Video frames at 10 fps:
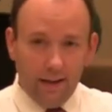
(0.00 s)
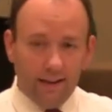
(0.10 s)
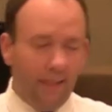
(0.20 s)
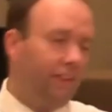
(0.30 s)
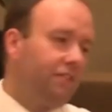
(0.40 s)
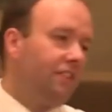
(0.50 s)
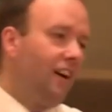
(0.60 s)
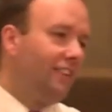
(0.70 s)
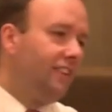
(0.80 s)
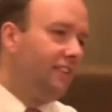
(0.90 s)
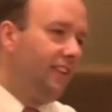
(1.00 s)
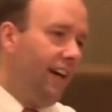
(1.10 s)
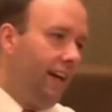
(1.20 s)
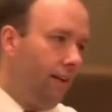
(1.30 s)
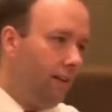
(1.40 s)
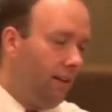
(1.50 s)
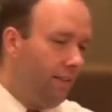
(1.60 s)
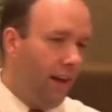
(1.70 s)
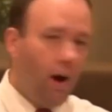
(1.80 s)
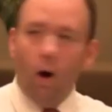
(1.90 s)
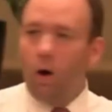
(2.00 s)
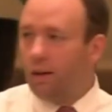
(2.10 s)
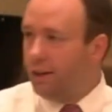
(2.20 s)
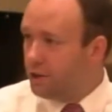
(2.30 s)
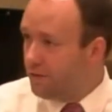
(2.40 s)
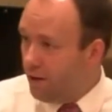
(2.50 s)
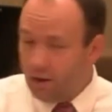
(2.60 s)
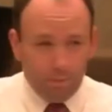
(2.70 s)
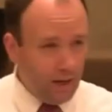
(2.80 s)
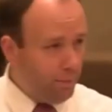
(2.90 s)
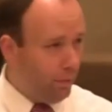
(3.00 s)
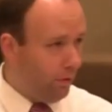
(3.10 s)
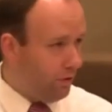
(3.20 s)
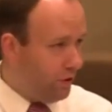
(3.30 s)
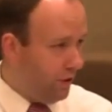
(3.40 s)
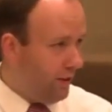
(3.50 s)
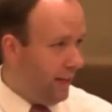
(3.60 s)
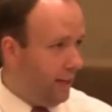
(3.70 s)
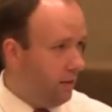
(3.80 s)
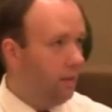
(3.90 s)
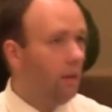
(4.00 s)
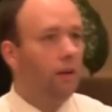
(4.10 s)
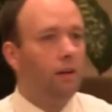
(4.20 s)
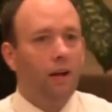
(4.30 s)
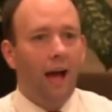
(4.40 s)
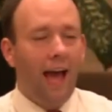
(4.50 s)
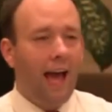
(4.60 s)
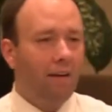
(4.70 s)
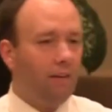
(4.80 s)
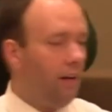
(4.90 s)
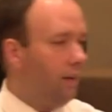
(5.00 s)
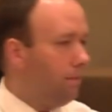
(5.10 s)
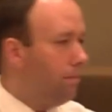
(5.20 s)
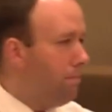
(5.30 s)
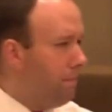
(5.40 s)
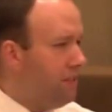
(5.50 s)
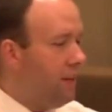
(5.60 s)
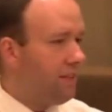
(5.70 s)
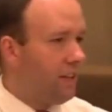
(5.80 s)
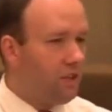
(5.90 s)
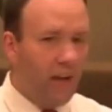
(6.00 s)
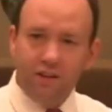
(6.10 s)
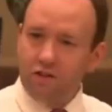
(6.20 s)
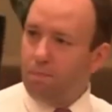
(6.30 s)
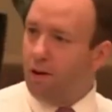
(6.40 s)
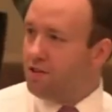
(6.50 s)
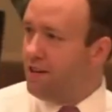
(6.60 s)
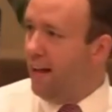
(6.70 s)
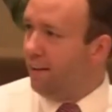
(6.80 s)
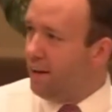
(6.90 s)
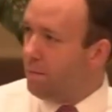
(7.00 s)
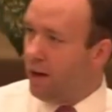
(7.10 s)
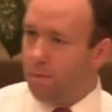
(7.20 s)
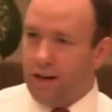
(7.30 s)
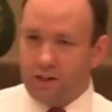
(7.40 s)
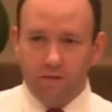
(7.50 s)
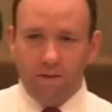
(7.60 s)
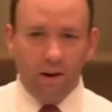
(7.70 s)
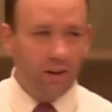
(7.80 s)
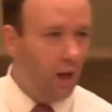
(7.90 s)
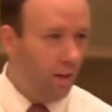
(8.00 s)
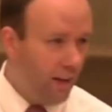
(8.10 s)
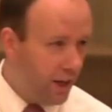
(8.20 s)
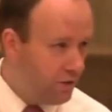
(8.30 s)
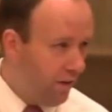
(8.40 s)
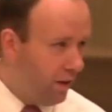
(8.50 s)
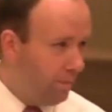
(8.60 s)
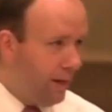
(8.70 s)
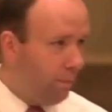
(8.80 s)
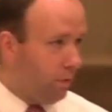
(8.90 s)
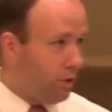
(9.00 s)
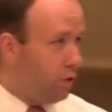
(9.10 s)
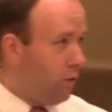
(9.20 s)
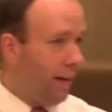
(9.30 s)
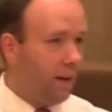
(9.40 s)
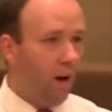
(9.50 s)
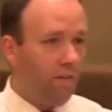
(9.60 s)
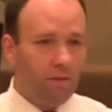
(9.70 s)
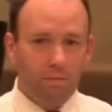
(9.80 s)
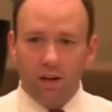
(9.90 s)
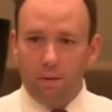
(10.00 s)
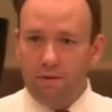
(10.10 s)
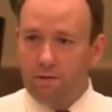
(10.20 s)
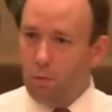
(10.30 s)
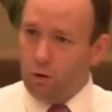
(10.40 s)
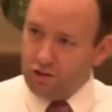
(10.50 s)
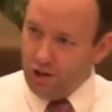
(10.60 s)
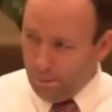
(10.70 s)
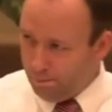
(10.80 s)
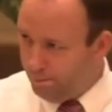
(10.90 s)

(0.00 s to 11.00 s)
Now, this is not to say that all introverted people should then have a majestic change of personality and become extroverted, and all the extroverted people should drink coffee and become even more so.